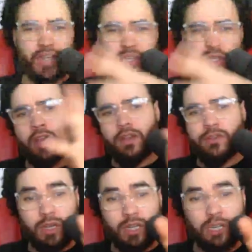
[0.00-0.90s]
So if
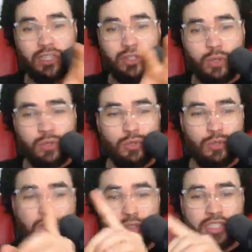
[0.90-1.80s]
you want to check those
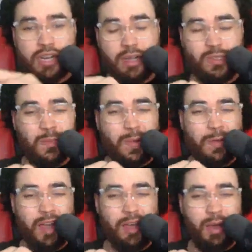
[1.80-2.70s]
tools out, check out some of
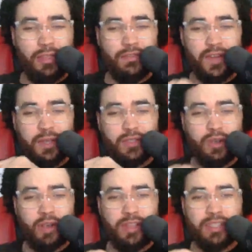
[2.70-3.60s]
my other videos
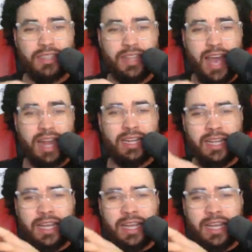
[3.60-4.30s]
on this, that.